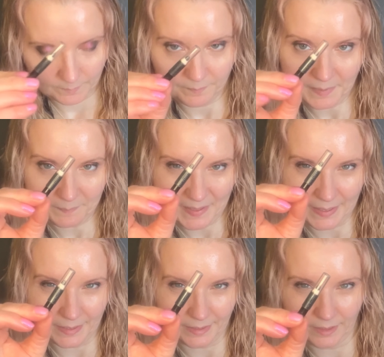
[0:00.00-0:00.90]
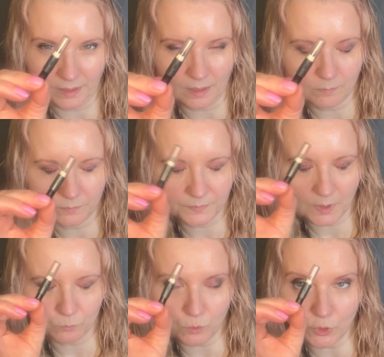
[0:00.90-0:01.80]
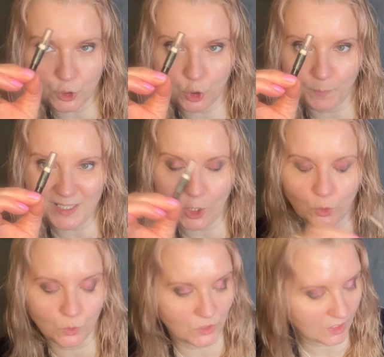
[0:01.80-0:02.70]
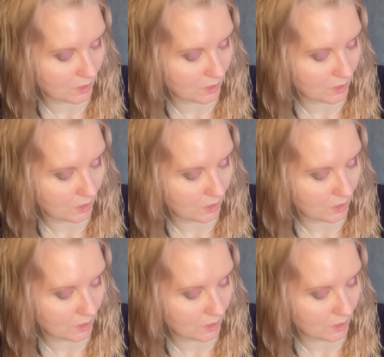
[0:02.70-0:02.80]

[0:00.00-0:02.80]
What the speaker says: Bye-bye. Want you to be used.